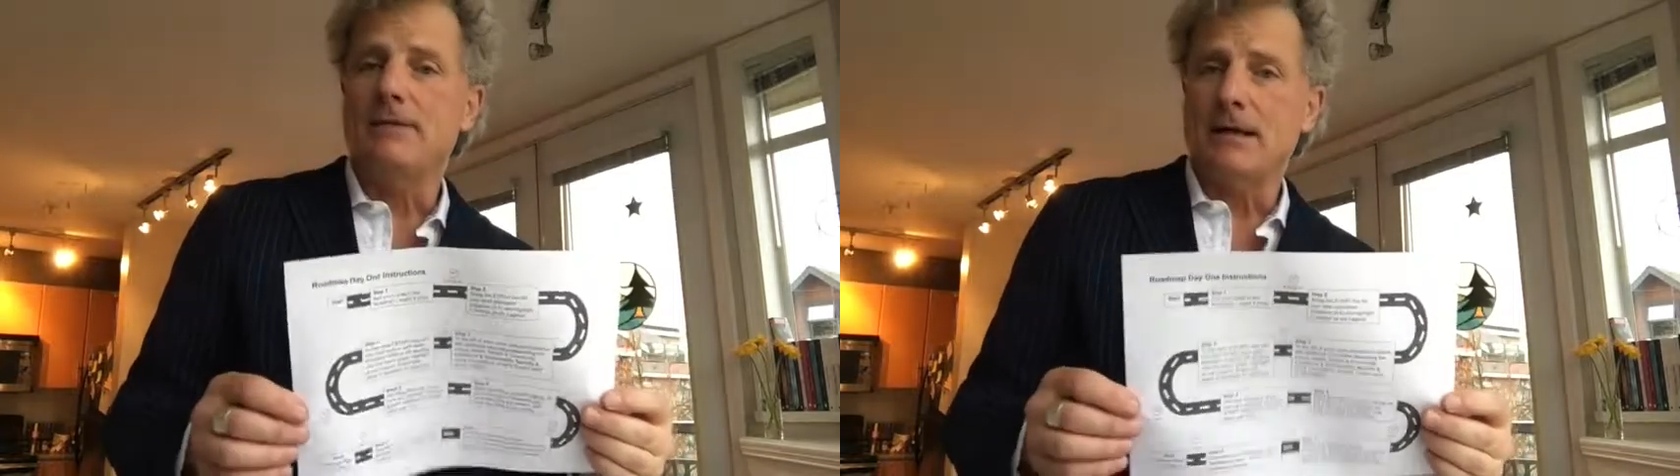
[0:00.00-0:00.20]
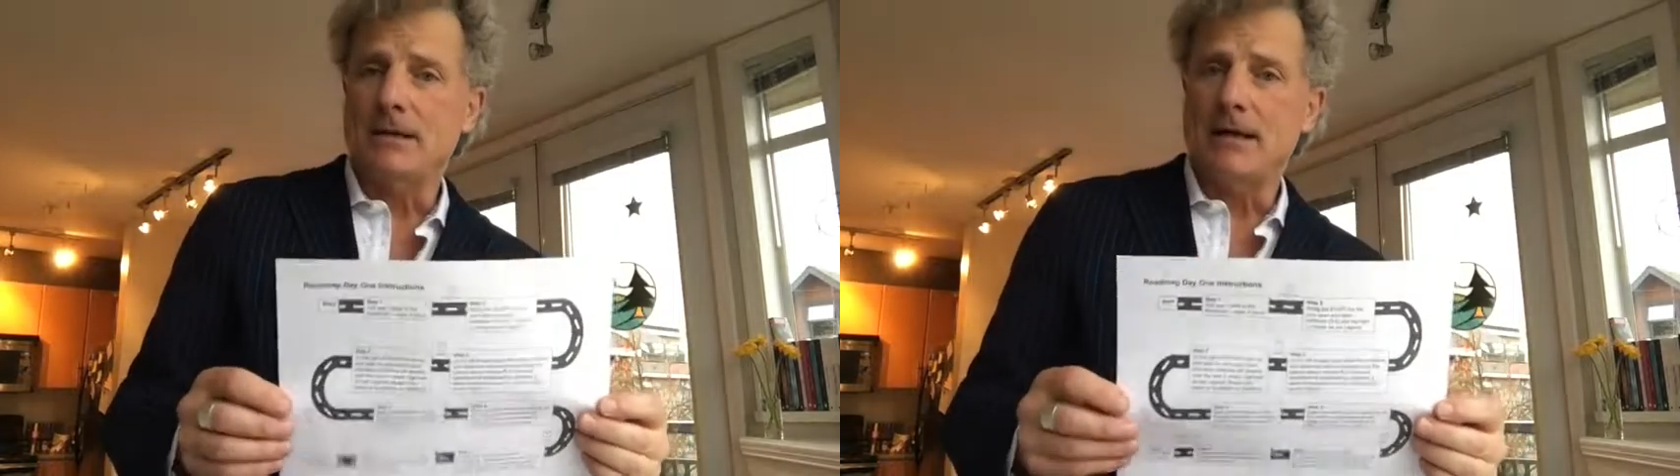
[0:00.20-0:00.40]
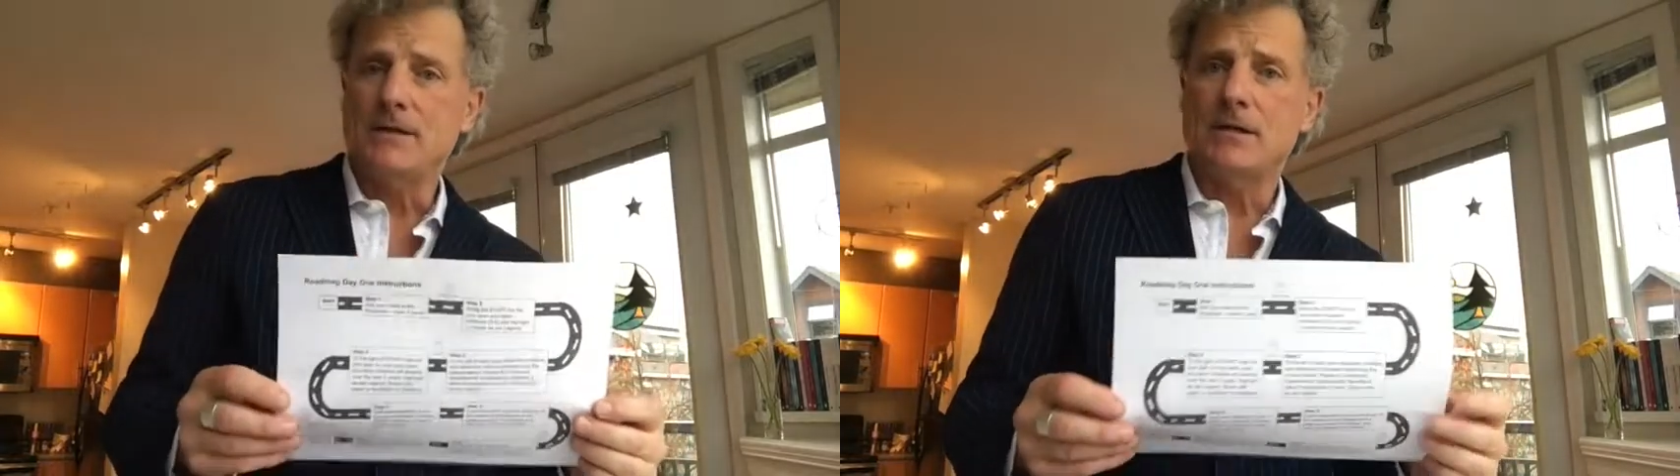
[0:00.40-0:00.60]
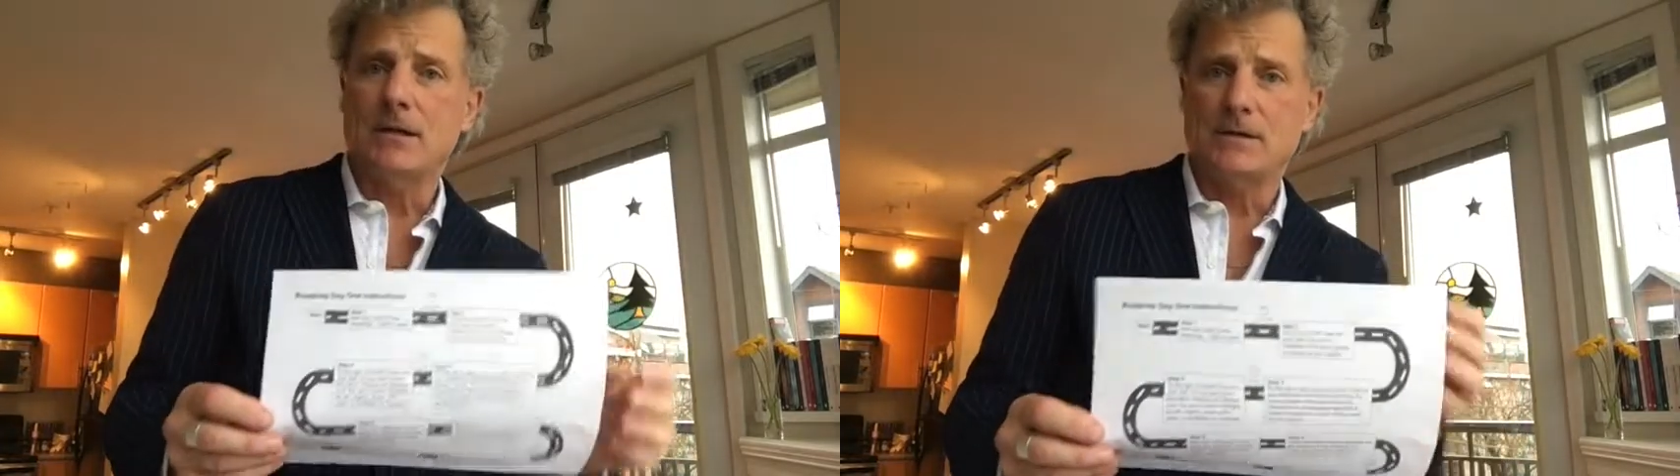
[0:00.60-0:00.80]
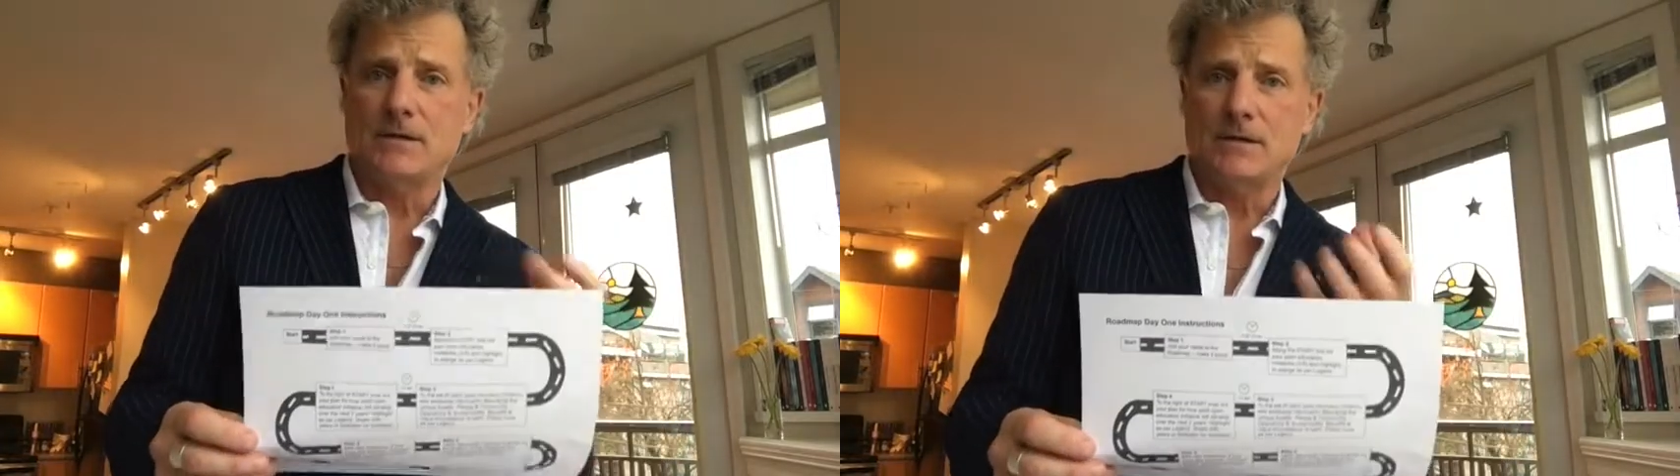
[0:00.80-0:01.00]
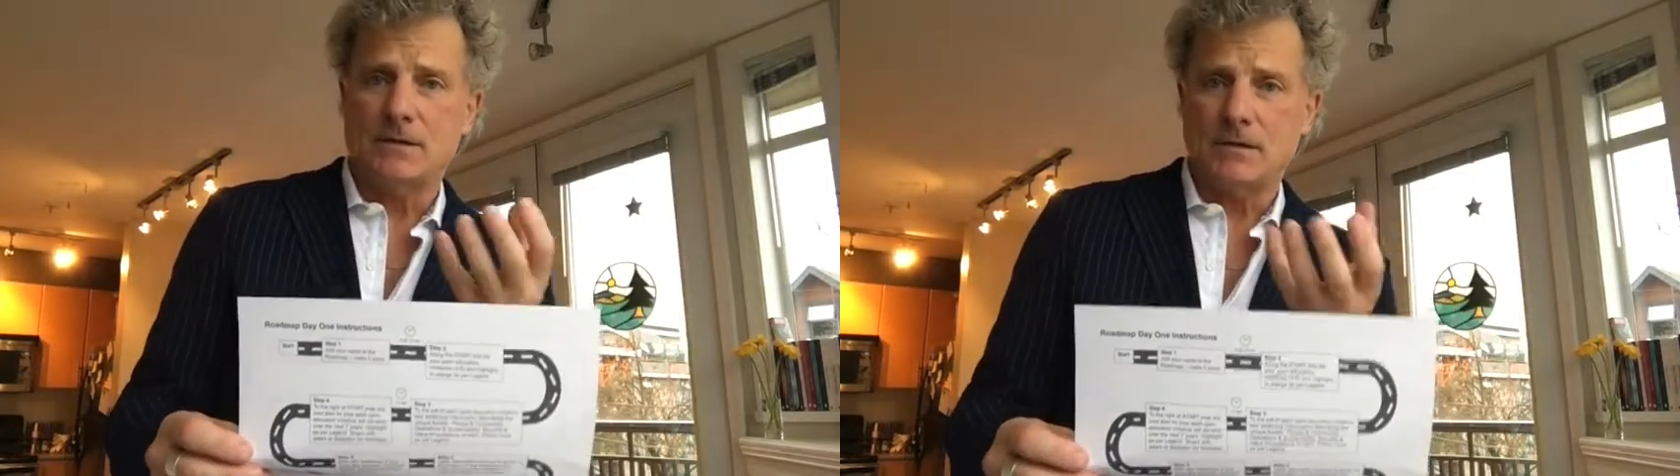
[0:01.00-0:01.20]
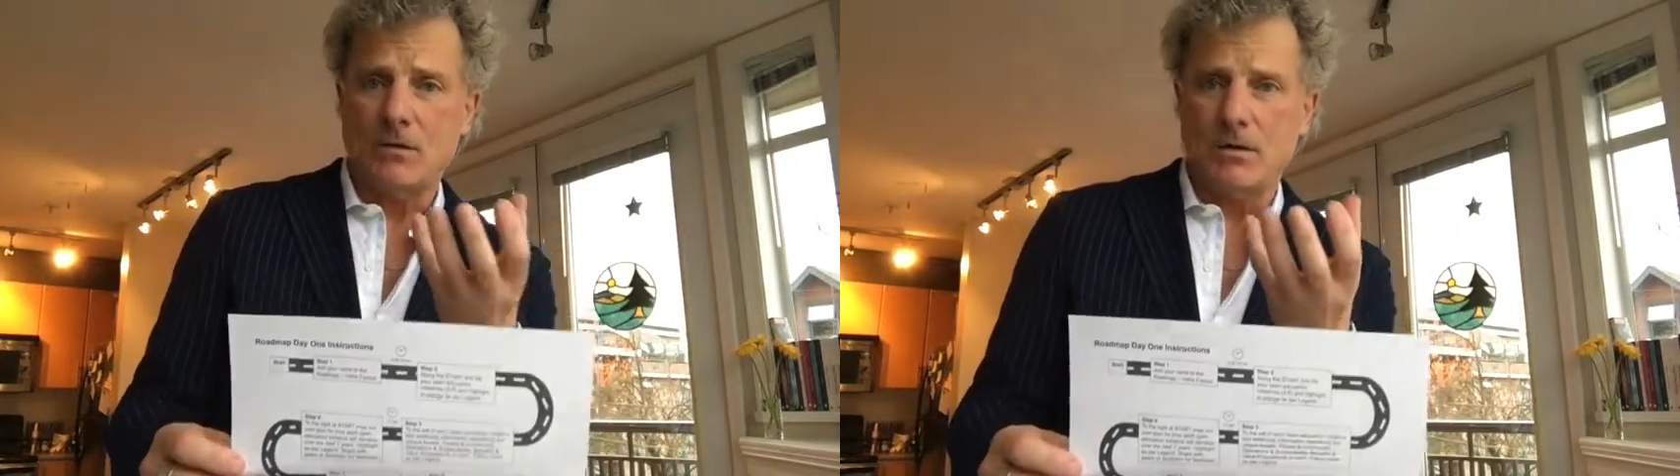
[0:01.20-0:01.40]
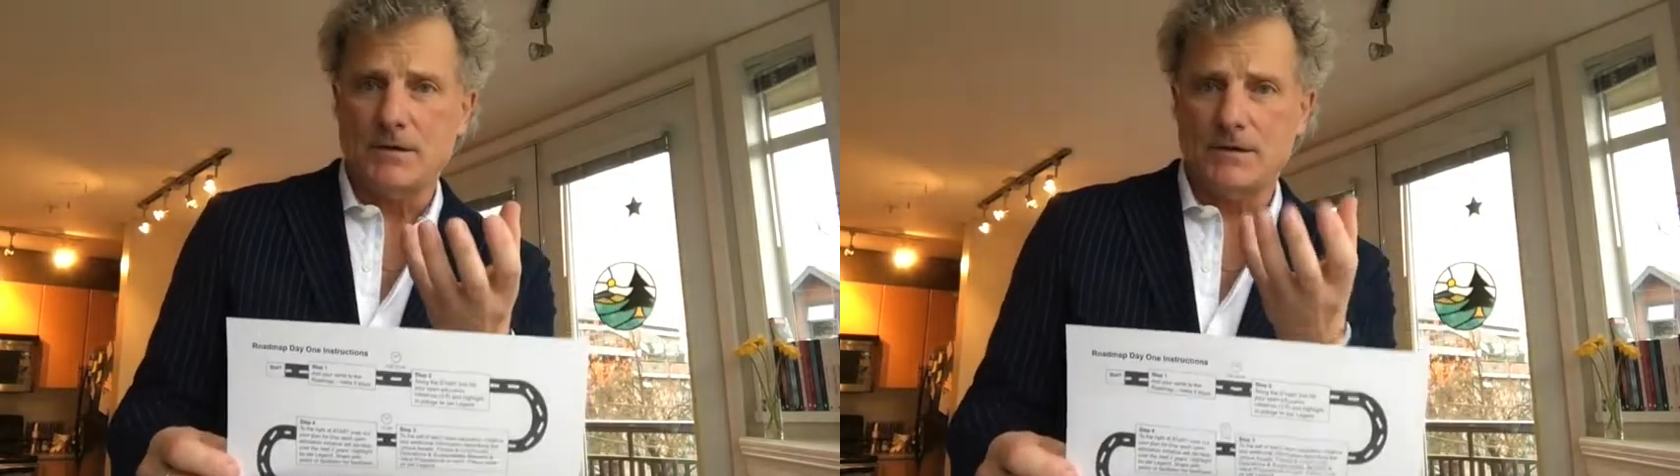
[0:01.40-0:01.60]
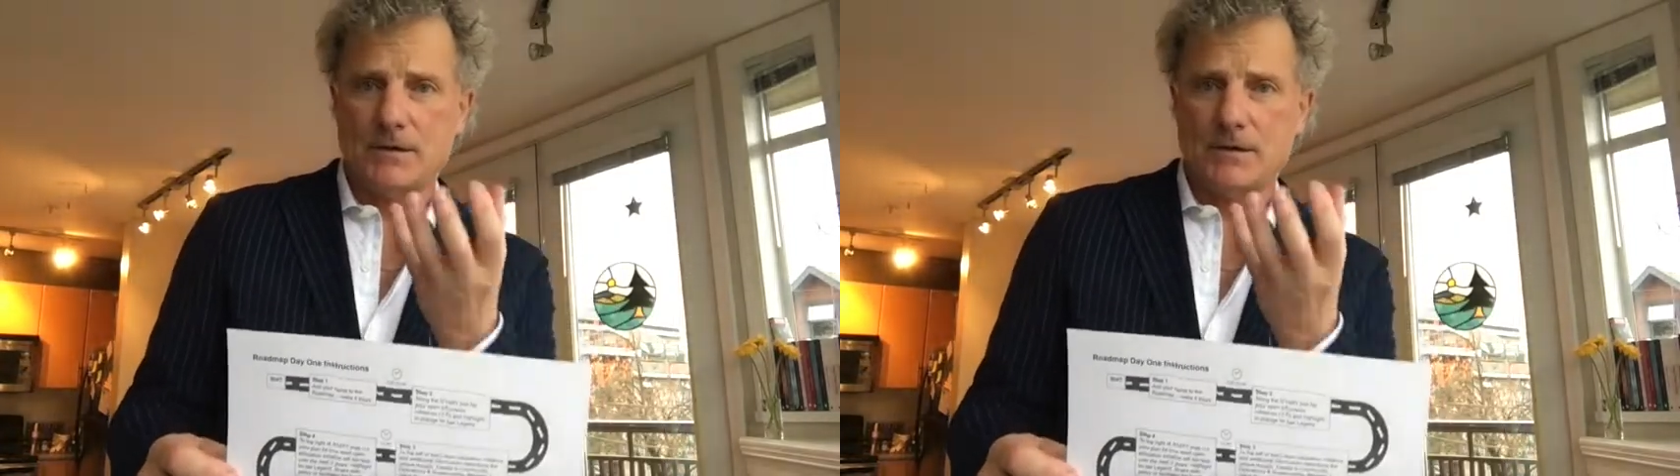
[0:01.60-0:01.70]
fantastic as the source,